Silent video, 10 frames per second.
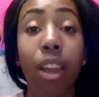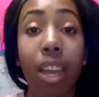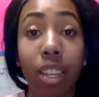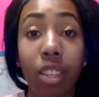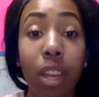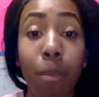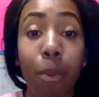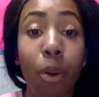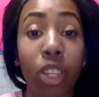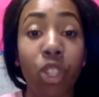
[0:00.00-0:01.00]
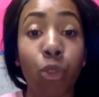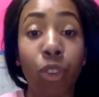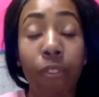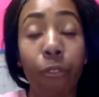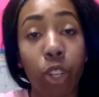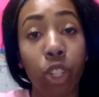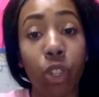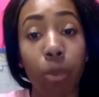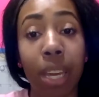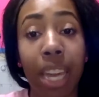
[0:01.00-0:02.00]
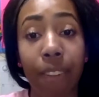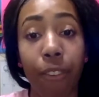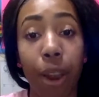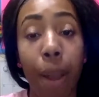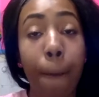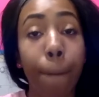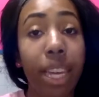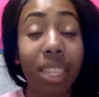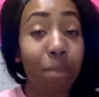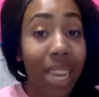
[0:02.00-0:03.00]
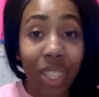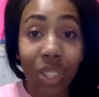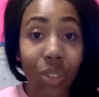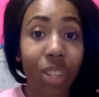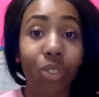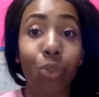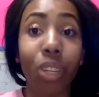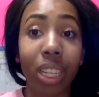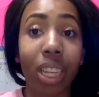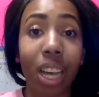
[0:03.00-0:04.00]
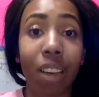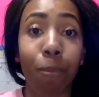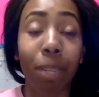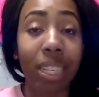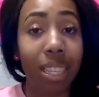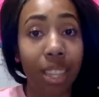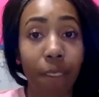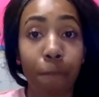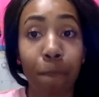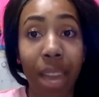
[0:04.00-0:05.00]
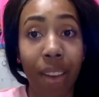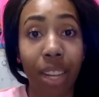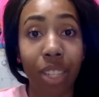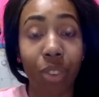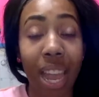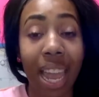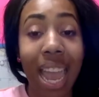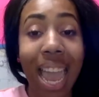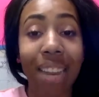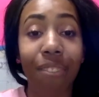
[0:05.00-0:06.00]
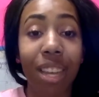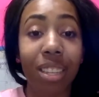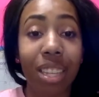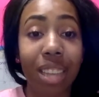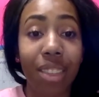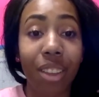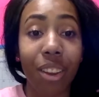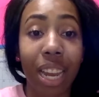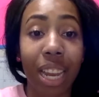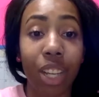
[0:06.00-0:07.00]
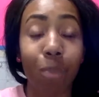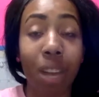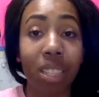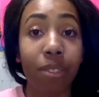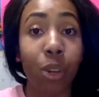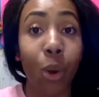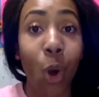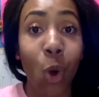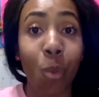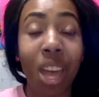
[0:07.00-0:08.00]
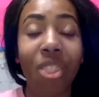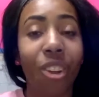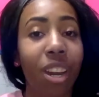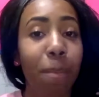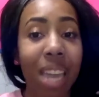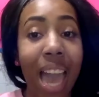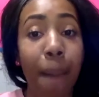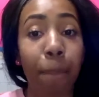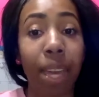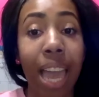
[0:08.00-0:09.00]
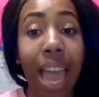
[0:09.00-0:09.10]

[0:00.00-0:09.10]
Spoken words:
It's important to reinforce student behavior because many students really love pleasing their parents, right? And if they see that they're getting a positive note home, they're going to be happy.